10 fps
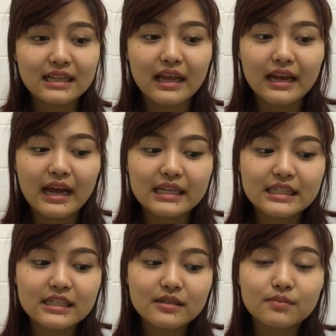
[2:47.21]
Like, I
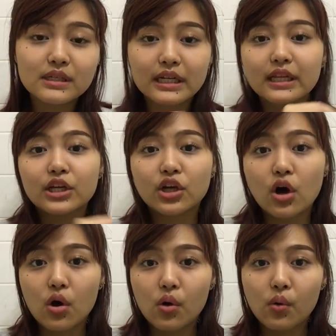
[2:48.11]
didn't immediately
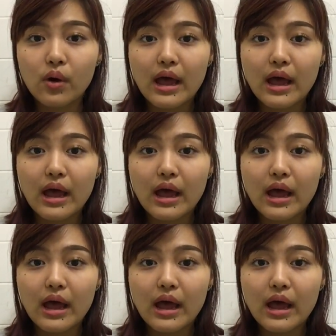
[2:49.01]
go